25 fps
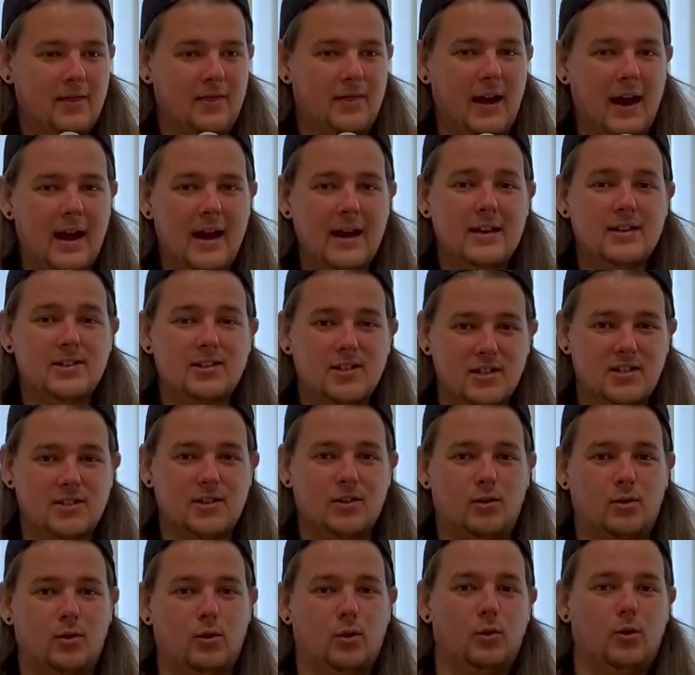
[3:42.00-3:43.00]
That is such a
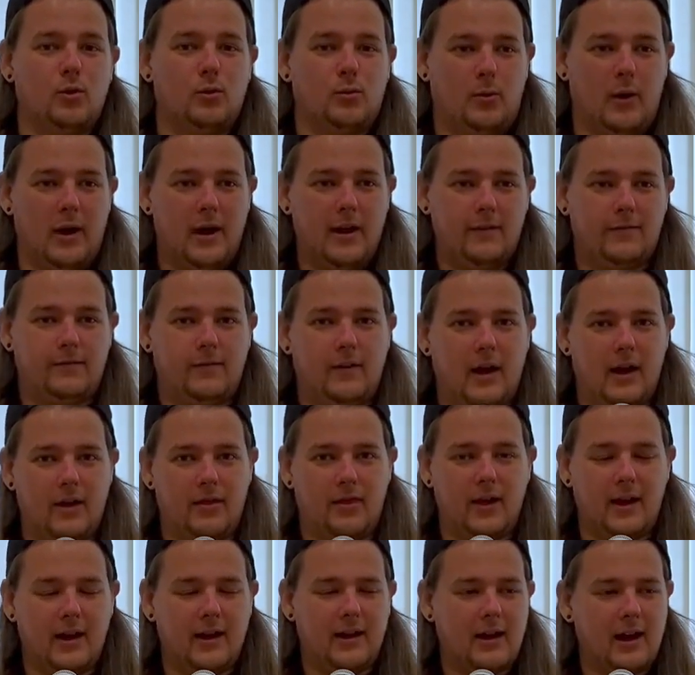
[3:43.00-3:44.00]
cool riff. I
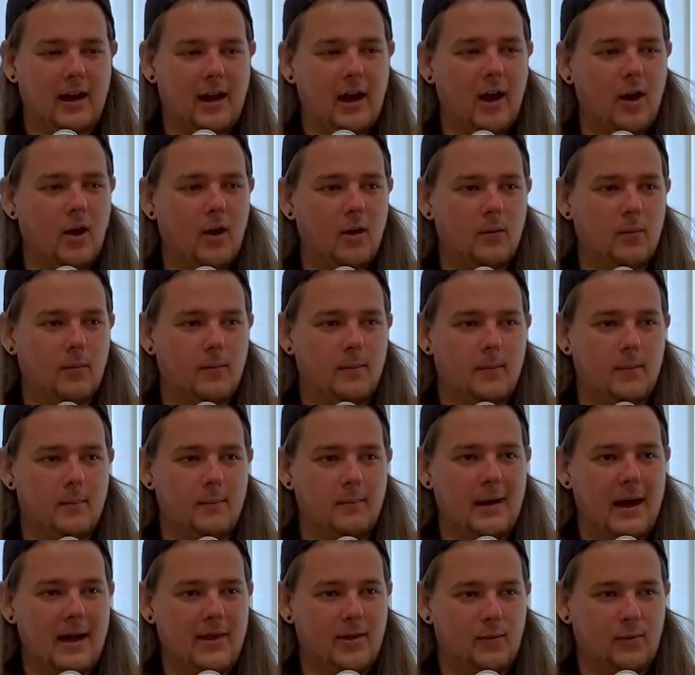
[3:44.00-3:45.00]
think
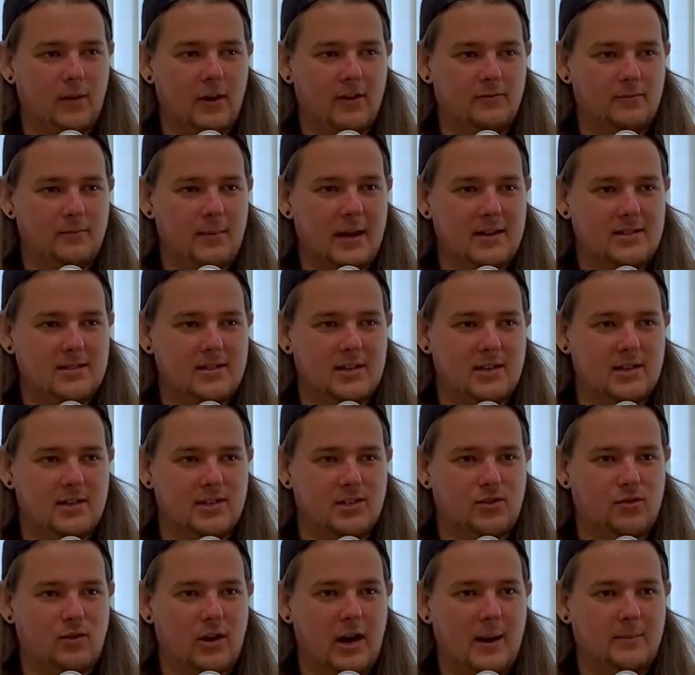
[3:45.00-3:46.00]
Matt the Riff Master
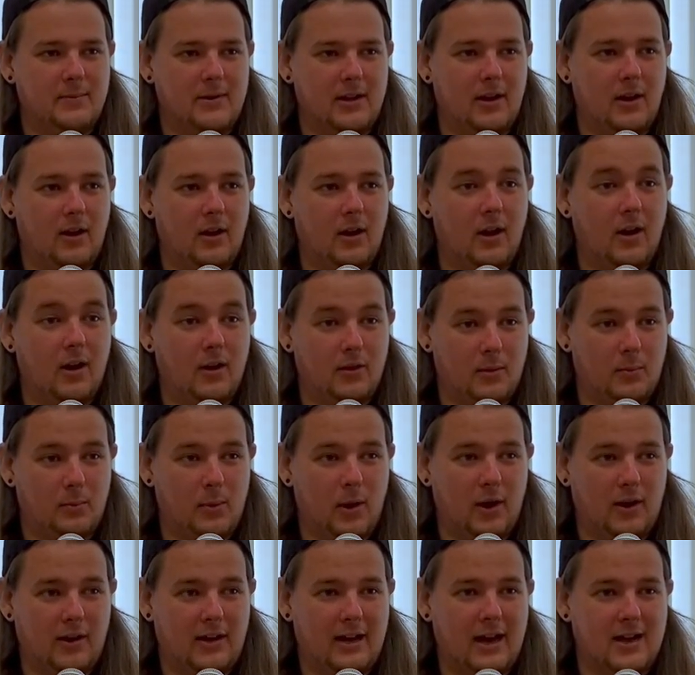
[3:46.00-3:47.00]
described it on the
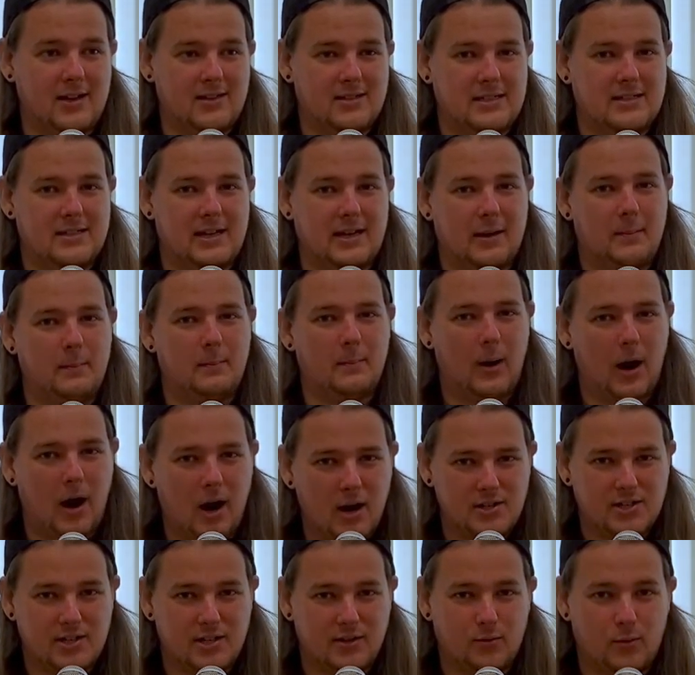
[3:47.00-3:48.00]
podcast as like a
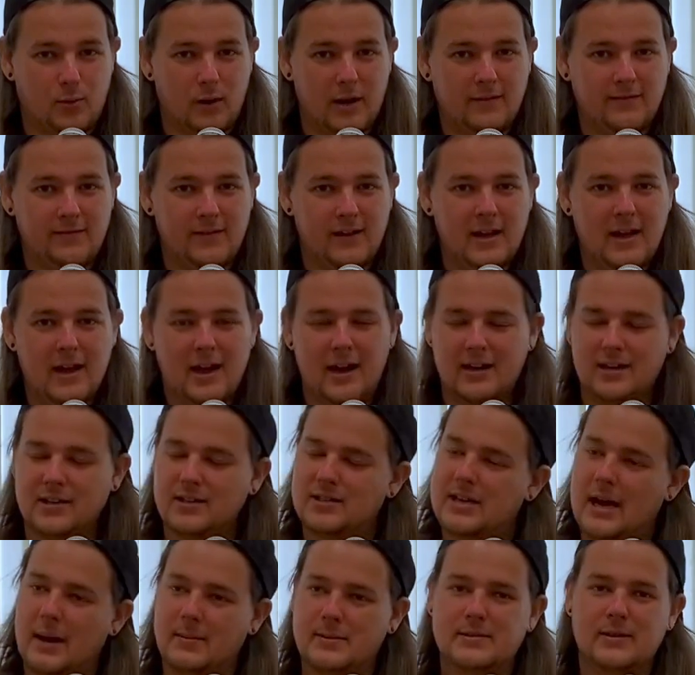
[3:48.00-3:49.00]
marching riff, and
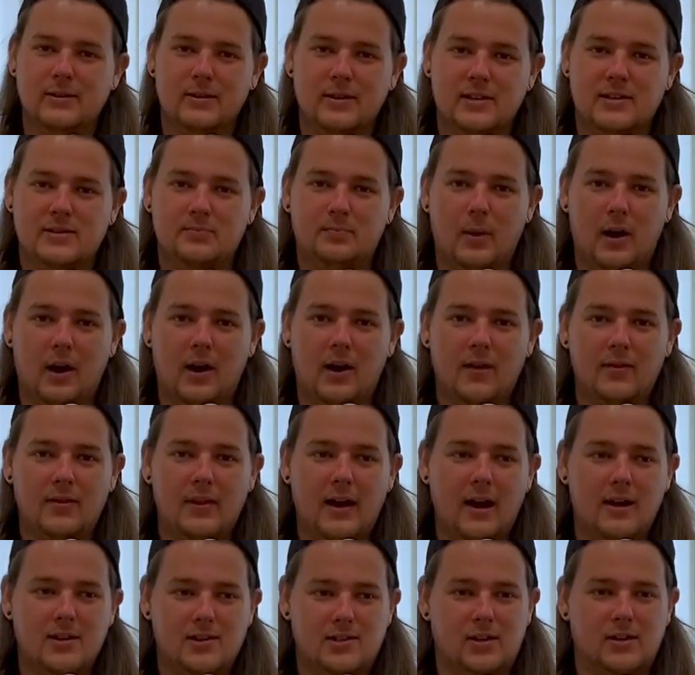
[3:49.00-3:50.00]
he's absolutely spot on
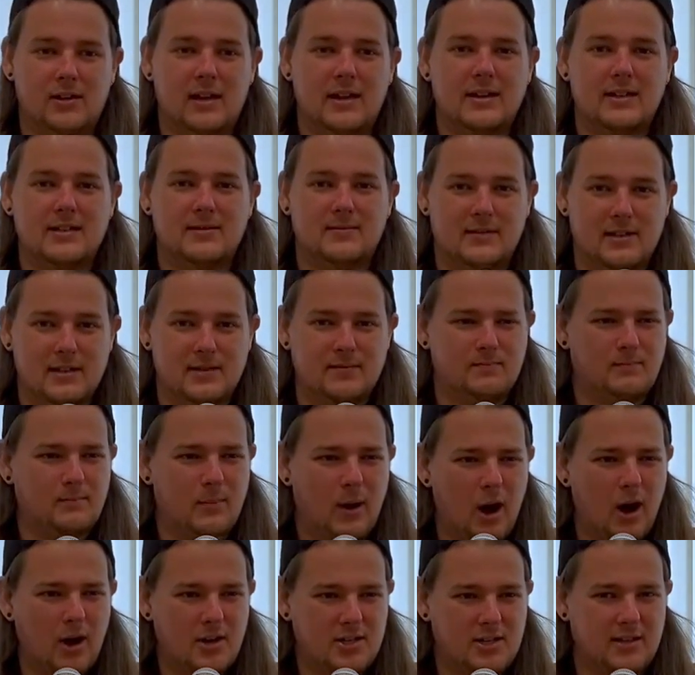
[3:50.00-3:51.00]
there. It's got like this
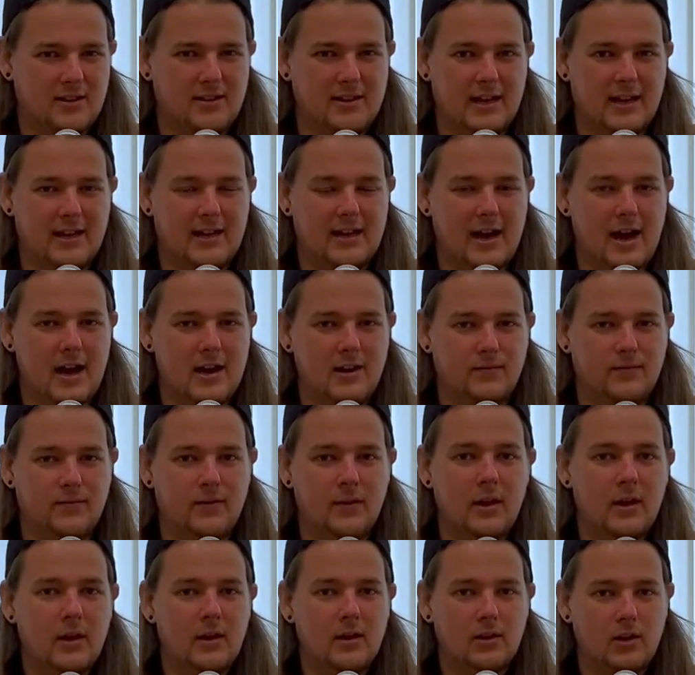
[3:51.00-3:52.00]
marching thing kind of
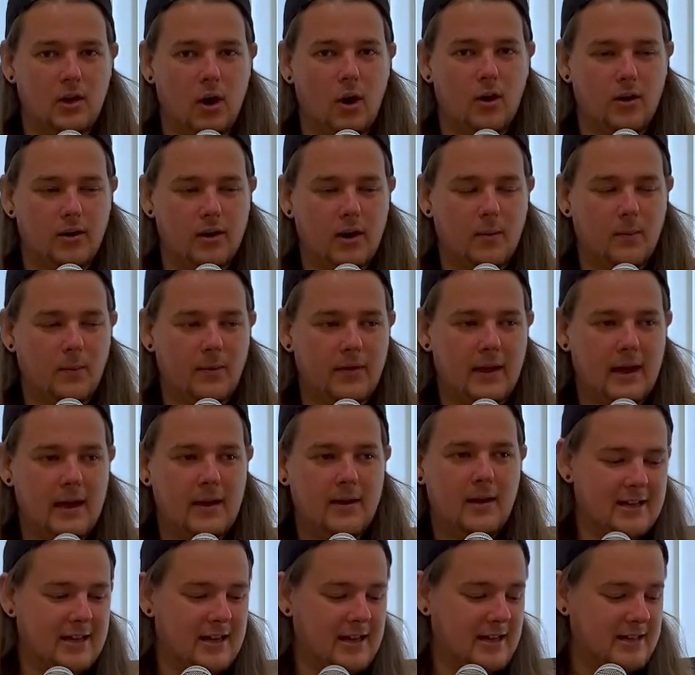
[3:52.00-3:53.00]
going on with it.
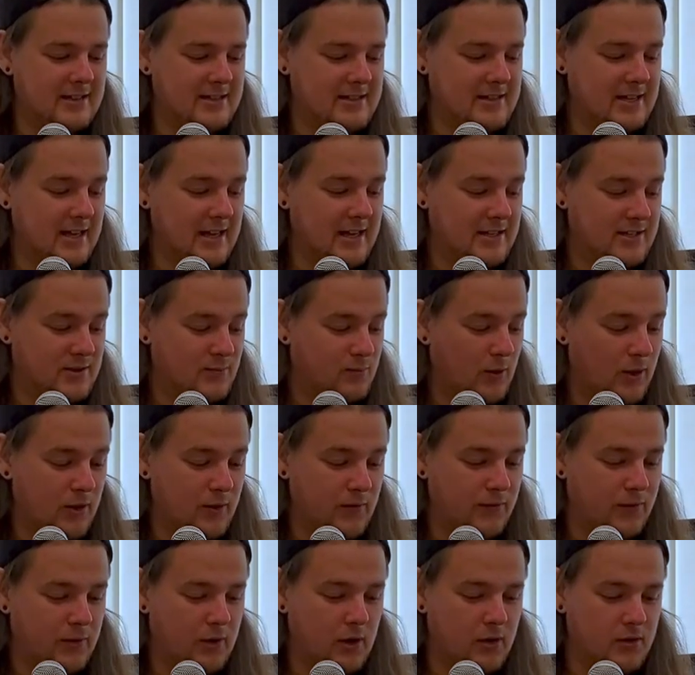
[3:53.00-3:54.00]
It's one
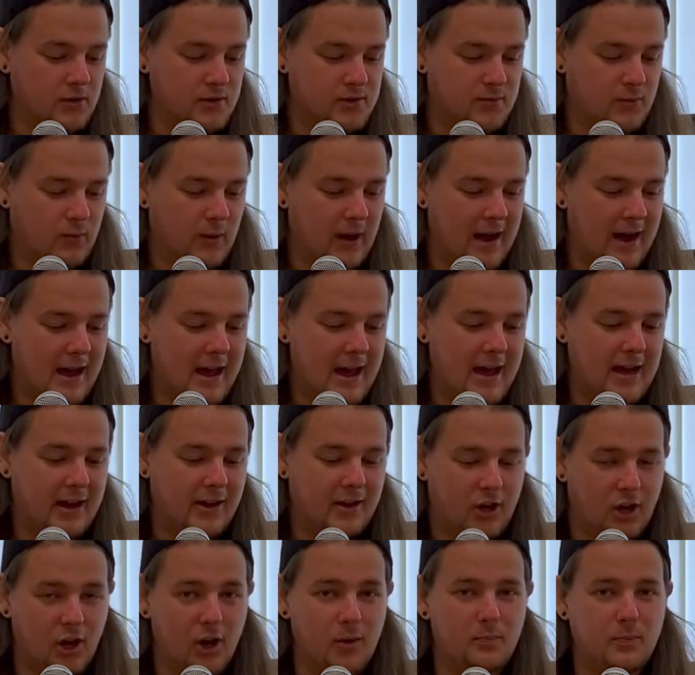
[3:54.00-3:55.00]
of those where it
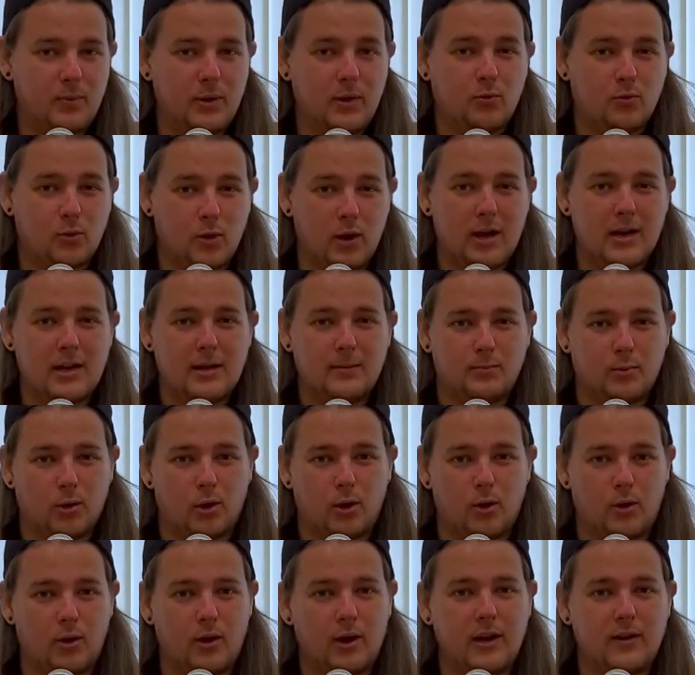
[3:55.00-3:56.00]
could be really
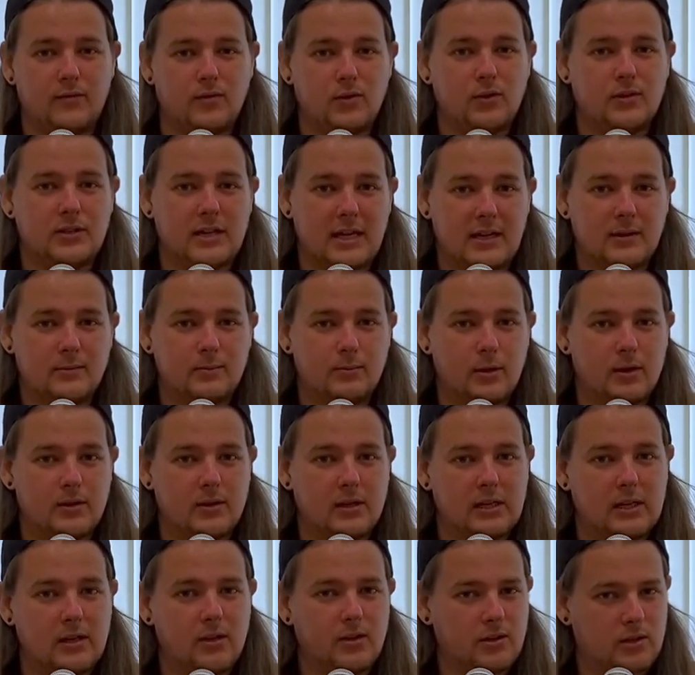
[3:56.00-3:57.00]
boring if you didn't put
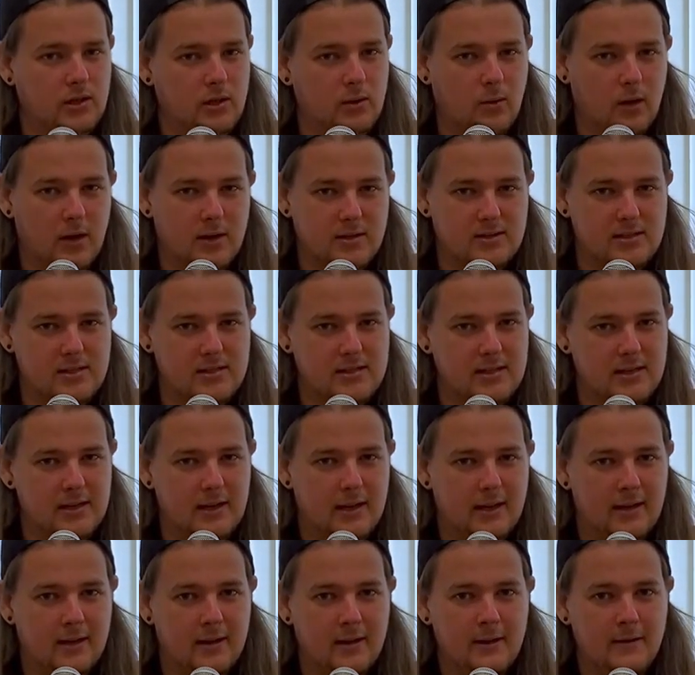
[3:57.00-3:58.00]
the little nuances in
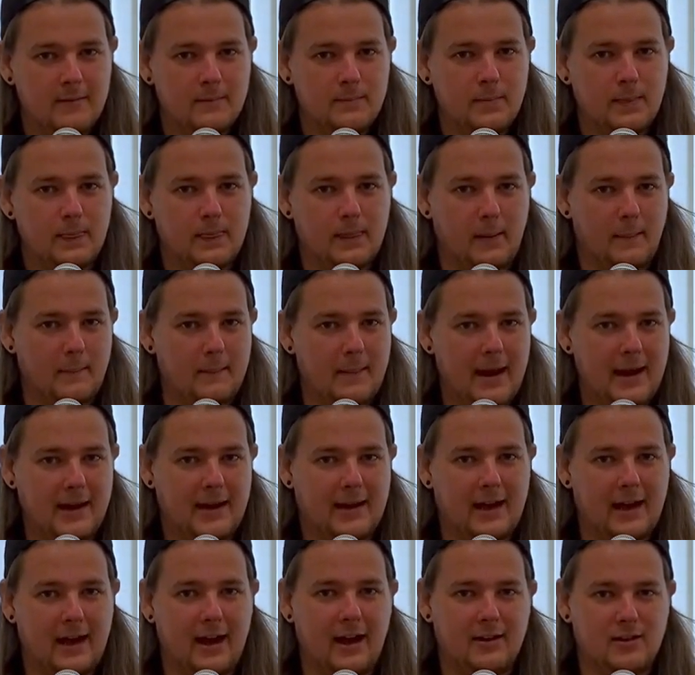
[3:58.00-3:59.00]
it that
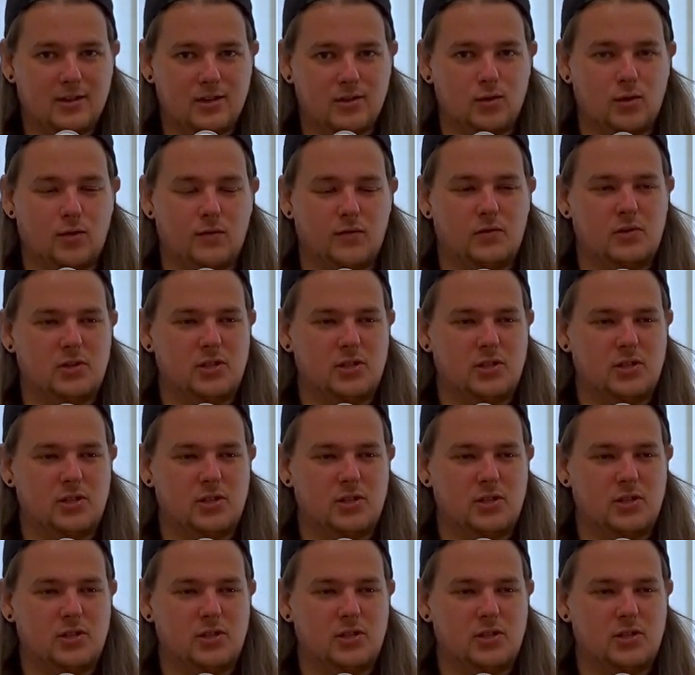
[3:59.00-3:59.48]
make it sort of